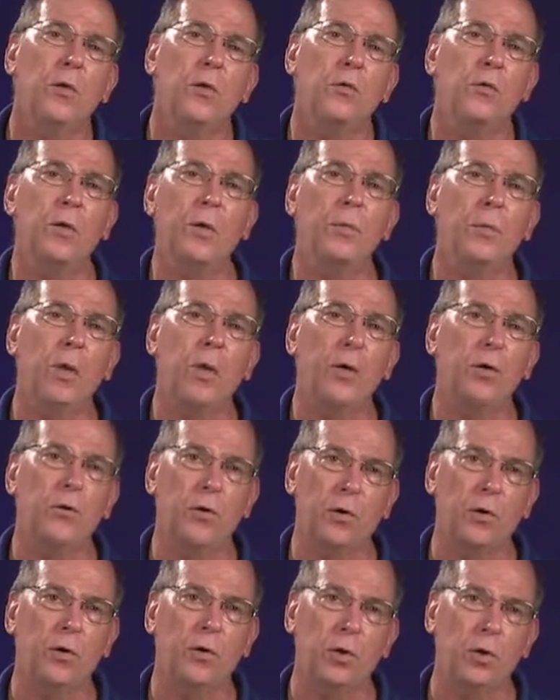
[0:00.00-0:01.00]
This
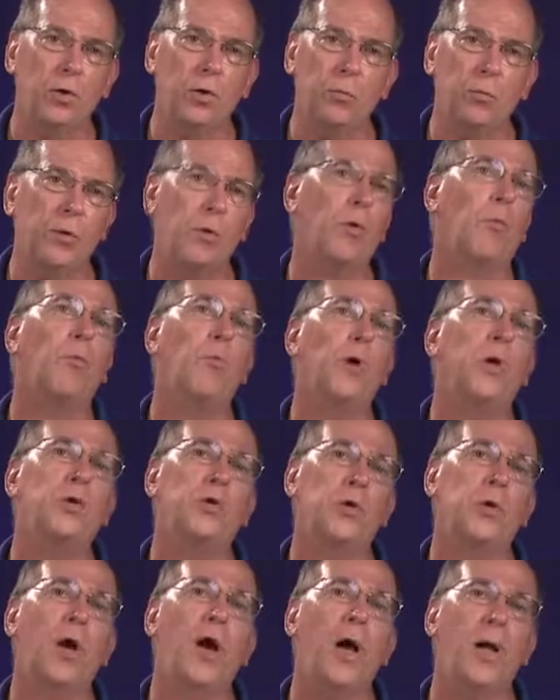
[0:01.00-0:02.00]
simulates a collision with a
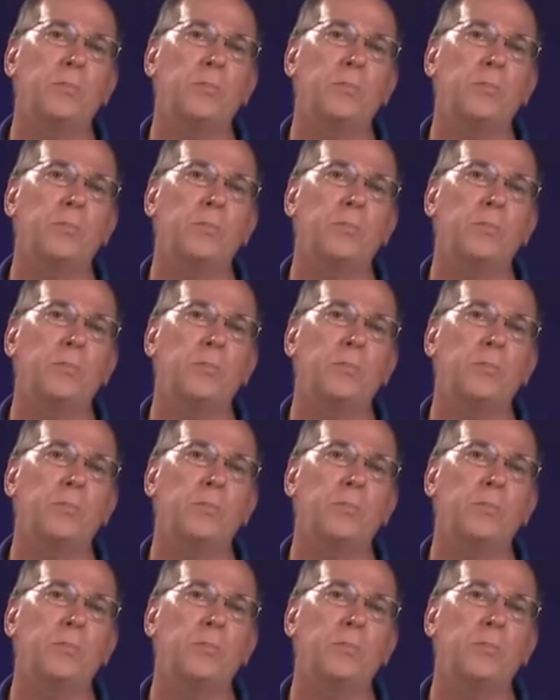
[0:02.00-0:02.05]
rigid